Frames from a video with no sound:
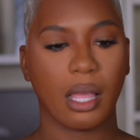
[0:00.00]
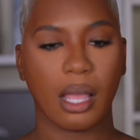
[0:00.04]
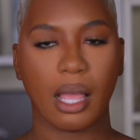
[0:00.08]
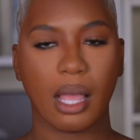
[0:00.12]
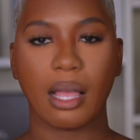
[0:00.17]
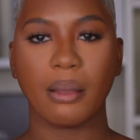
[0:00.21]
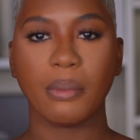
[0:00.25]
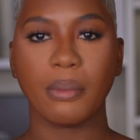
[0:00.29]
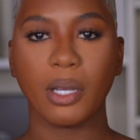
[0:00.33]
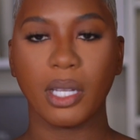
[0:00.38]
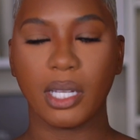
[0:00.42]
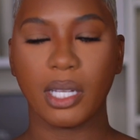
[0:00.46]

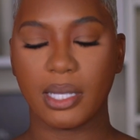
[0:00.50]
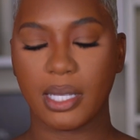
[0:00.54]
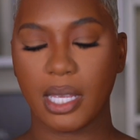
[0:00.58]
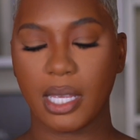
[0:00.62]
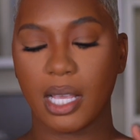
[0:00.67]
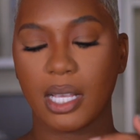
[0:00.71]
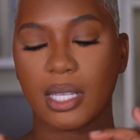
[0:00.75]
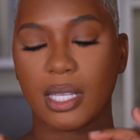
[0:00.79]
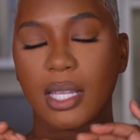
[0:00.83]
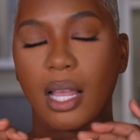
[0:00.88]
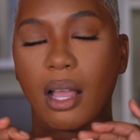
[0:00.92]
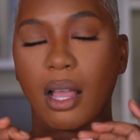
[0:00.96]
I'm gonna
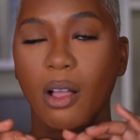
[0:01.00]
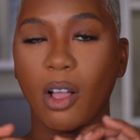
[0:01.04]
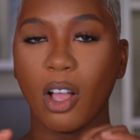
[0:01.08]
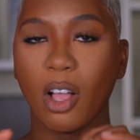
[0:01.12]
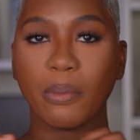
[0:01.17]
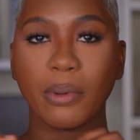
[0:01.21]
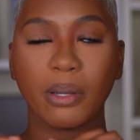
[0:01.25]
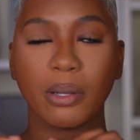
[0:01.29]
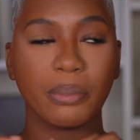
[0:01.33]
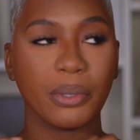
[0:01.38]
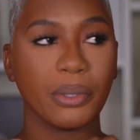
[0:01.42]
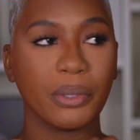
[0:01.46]
take
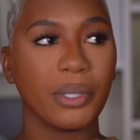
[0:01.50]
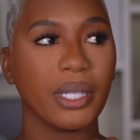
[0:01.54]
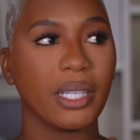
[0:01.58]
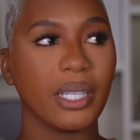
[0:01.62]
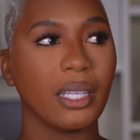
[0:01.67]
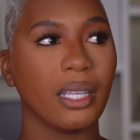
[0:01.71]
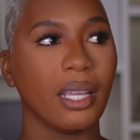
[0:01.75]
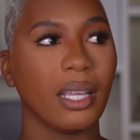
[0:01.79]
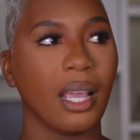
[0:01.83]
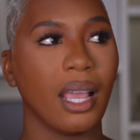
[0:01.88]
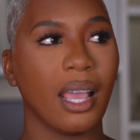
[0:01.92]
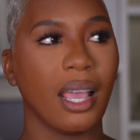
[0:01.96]
Alma
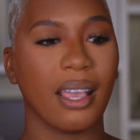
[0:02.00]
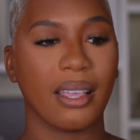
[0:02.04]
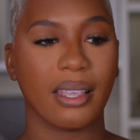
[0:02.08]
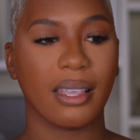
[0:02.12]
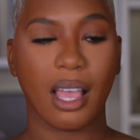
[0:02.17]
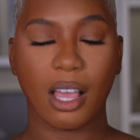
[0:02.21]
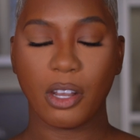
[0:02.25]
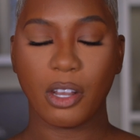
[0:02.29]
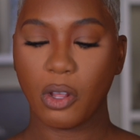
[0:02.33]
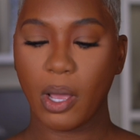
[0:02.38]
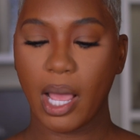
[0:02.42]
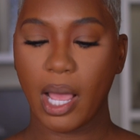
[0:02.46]
Beauty.
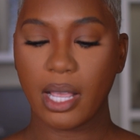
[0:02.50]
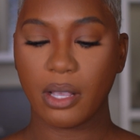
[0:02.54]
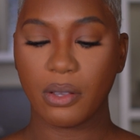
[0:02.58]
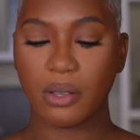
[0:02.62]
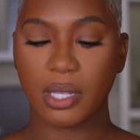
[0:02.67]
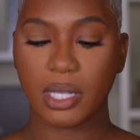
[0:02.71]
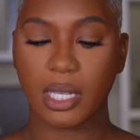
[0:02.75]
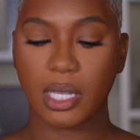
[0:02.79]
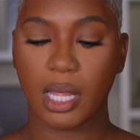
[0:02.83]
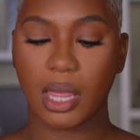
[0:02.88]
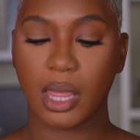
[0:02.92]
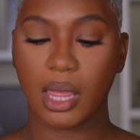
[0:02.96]
Y'all know I
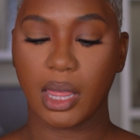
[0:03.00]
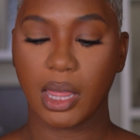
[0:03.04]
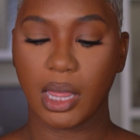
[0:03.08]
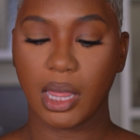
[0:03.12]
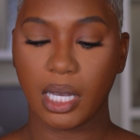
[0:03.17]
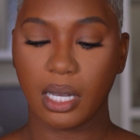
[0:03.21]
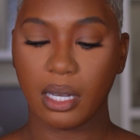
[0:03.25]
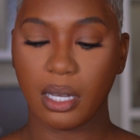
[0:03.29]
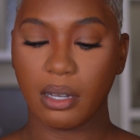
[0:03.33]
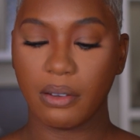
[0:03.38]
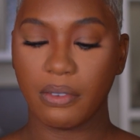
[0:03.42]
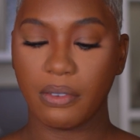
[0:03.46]
used to
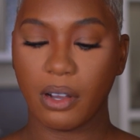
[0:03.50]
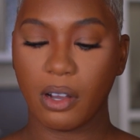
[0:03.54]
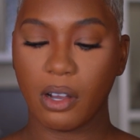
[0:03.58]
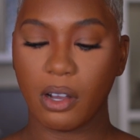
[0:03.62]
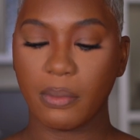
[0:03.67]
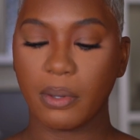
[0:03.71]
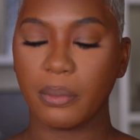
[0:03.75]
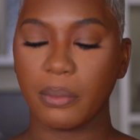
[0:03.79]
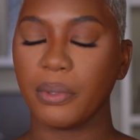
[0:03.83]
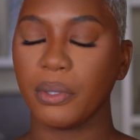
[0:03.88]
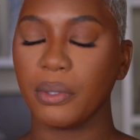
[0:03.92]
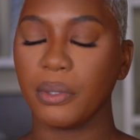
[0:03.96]
love
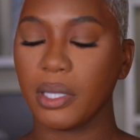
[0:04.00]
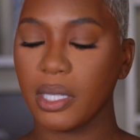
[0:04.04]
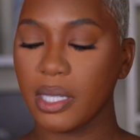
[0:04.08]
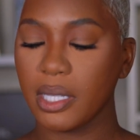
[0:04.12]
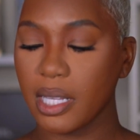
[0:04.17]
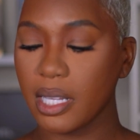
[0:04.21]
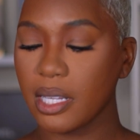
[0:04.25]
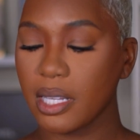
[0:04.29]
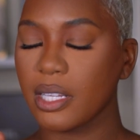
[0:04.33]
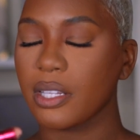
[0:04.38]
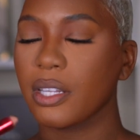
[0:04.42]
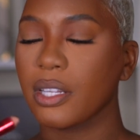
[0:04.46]
Alma Beauties.
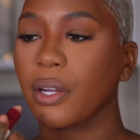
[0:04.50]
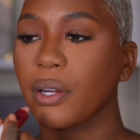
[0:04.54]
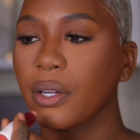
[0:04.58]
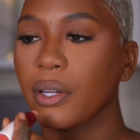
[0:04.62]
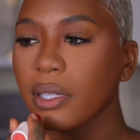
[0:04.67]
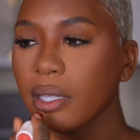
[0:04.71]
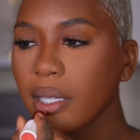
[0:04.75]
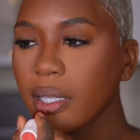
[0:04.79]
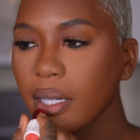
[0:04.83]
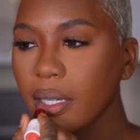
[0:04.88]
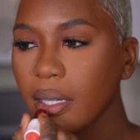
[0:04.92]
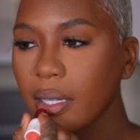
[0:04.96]
This is
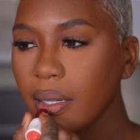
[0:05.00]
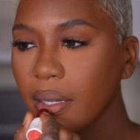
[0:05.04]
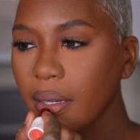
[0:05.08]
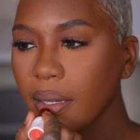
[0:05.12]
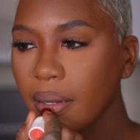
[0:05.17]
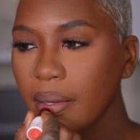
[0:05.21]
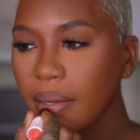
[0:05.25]
Eartha.